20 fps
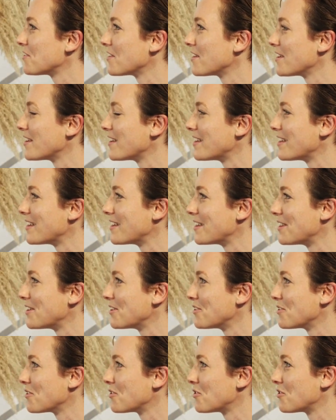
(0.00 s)
a
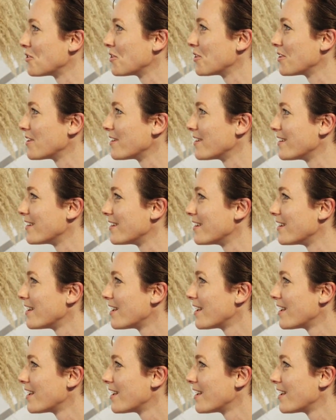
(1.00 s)
certain